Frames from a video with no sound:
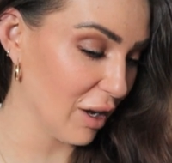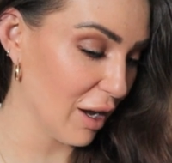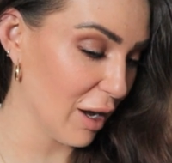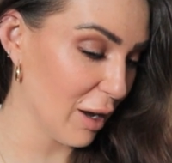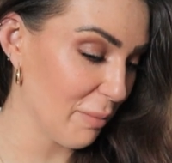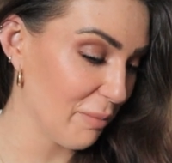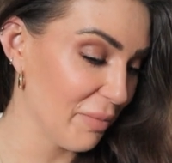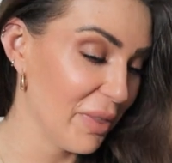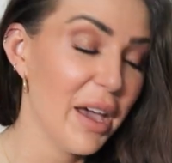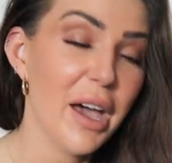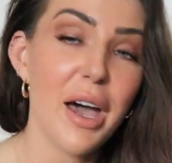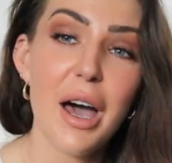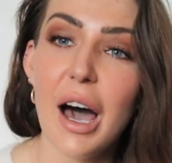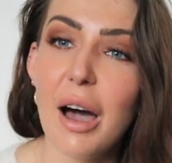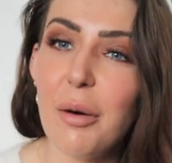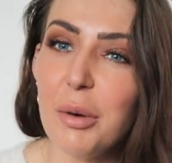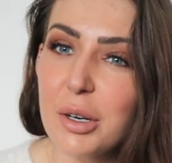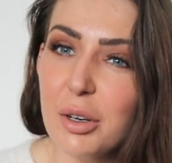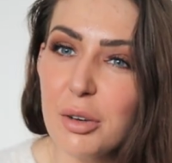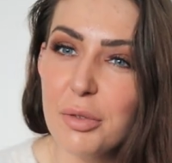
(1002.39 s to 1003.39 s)
I
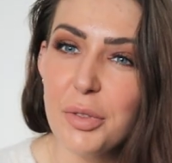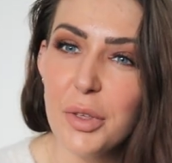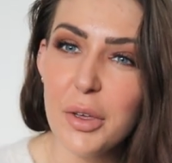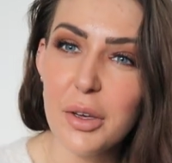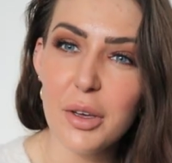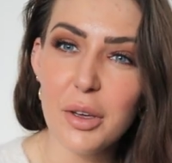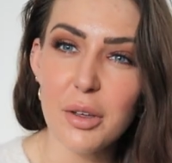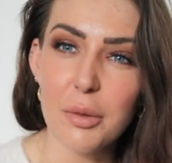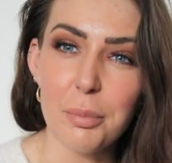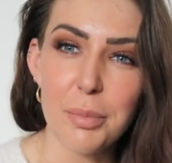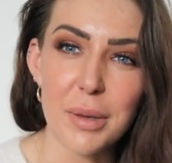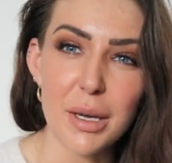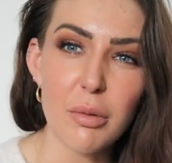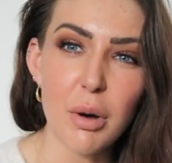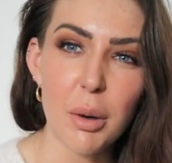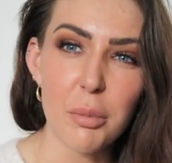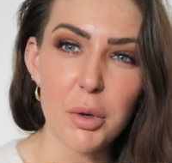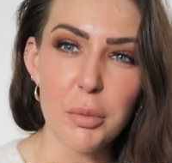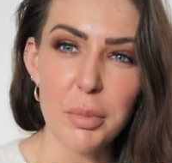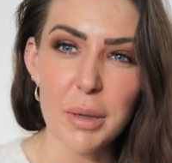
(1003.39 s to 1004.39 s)
wonder if the big
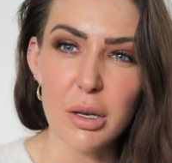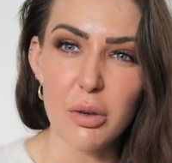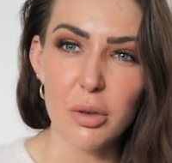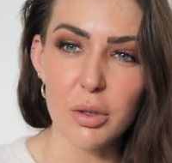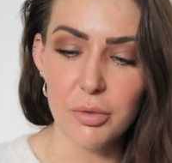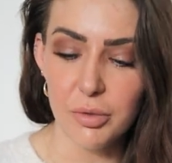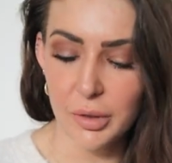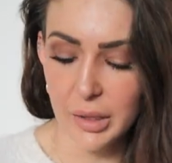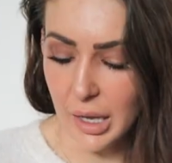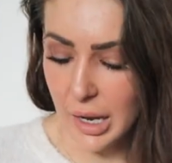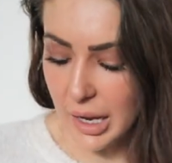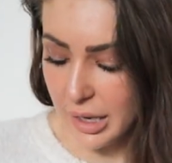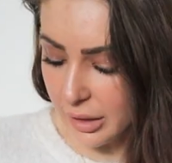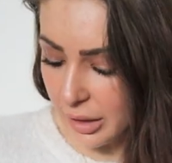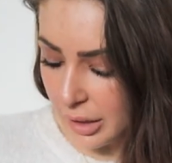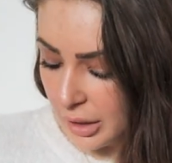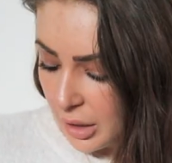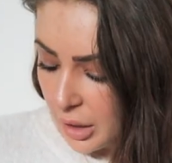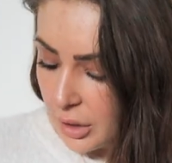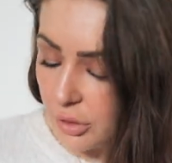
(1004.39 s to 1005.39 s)
one would be good for
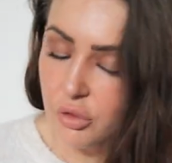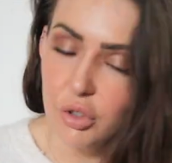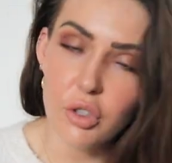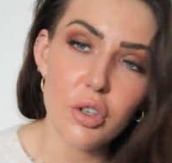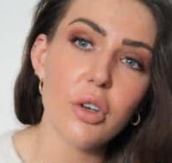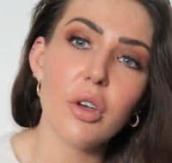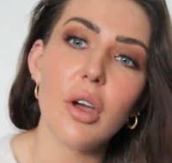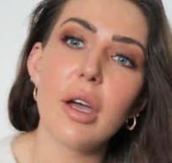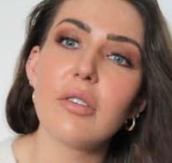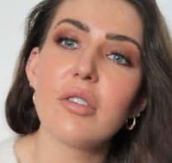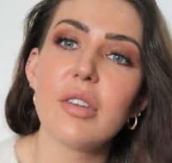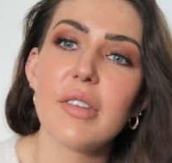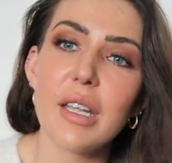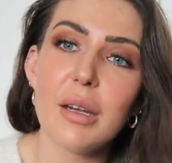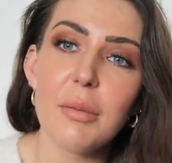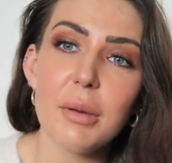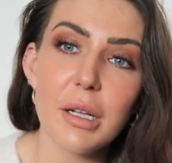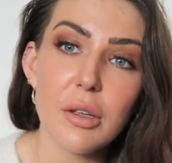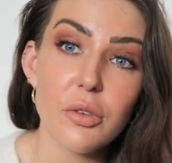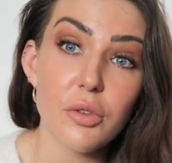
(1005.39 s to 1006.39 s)
like, does
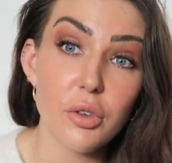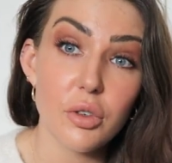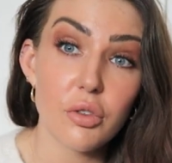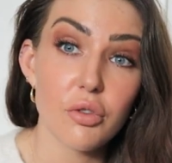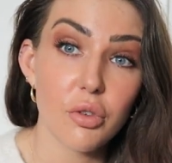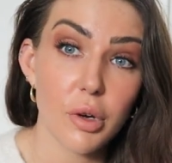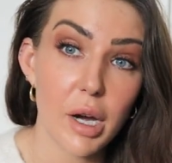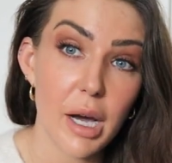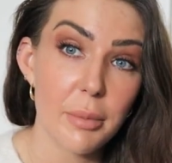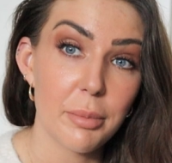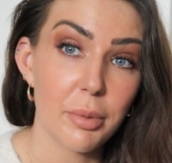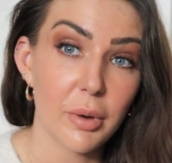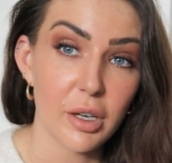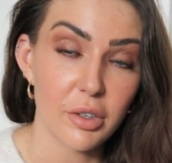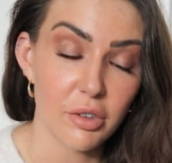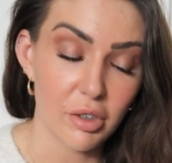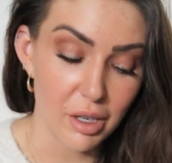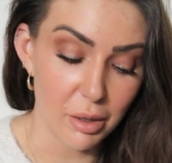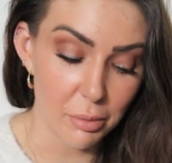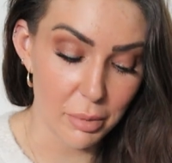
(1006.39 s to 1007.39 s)
anyone else do dry
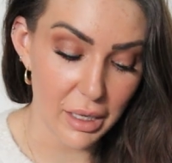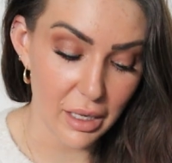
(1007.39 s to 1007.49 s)
brushing?